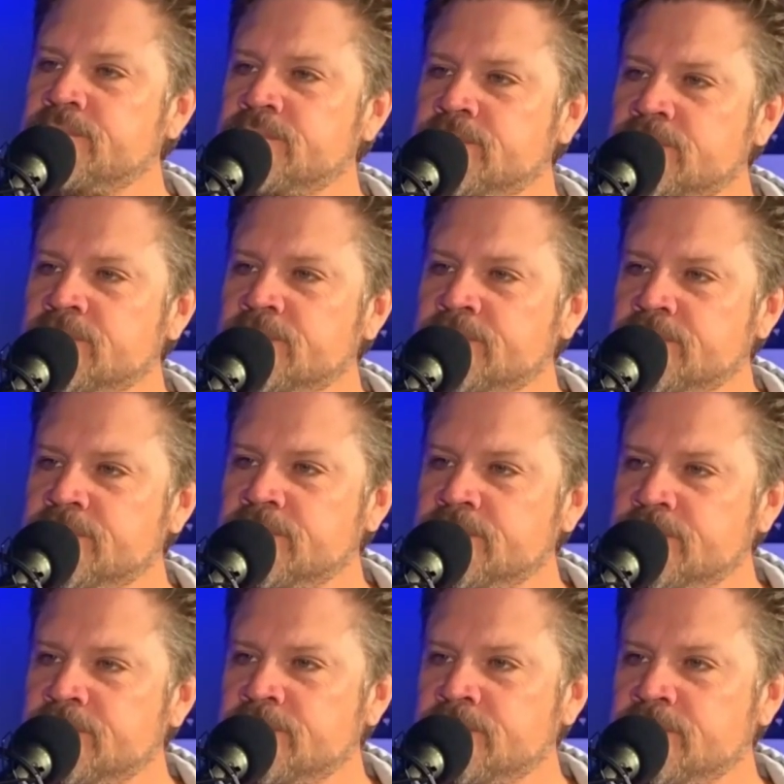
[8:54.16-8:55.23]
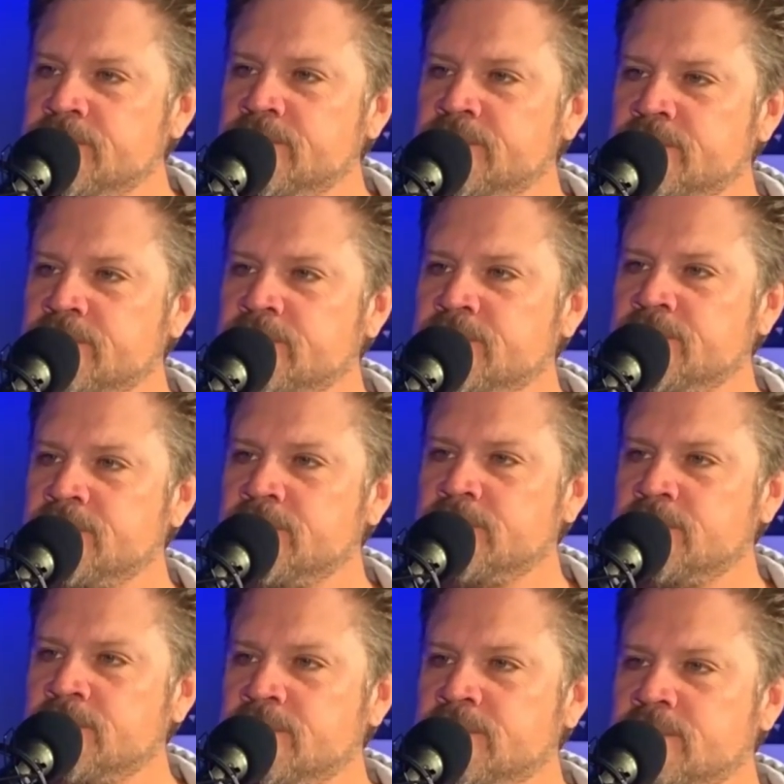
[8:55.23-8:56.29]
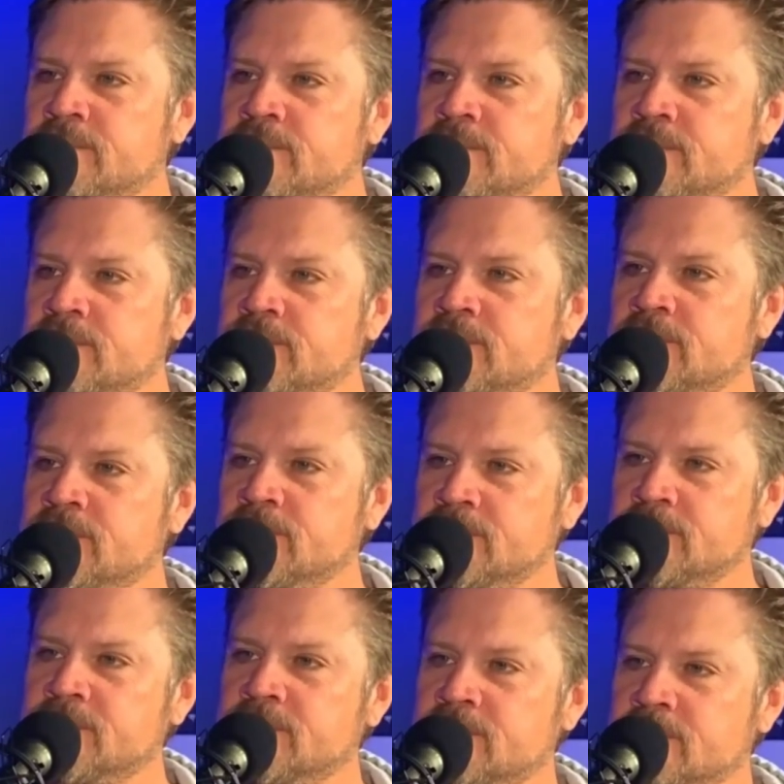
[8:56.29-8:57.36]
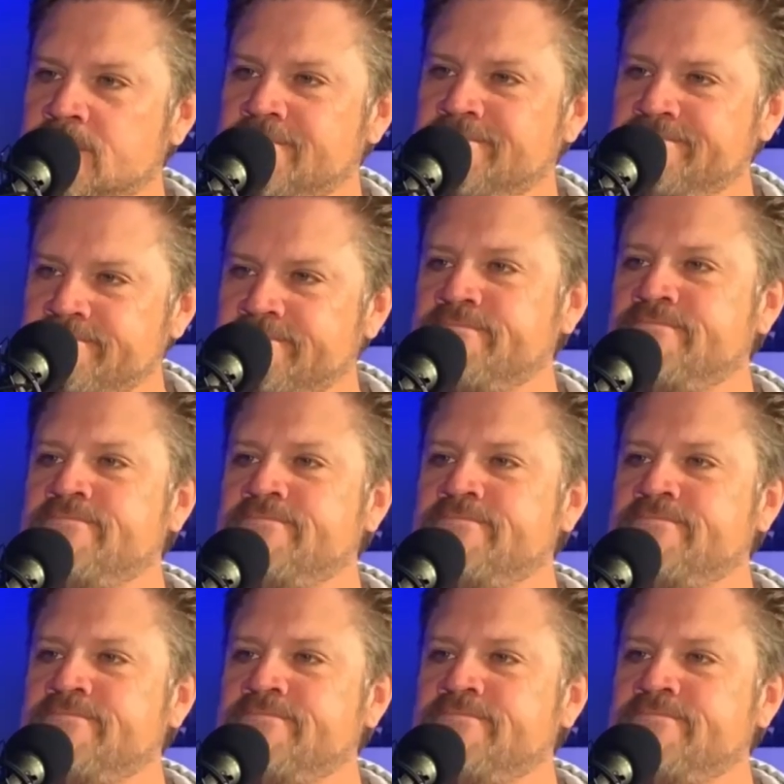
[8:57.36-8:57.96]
[no speech]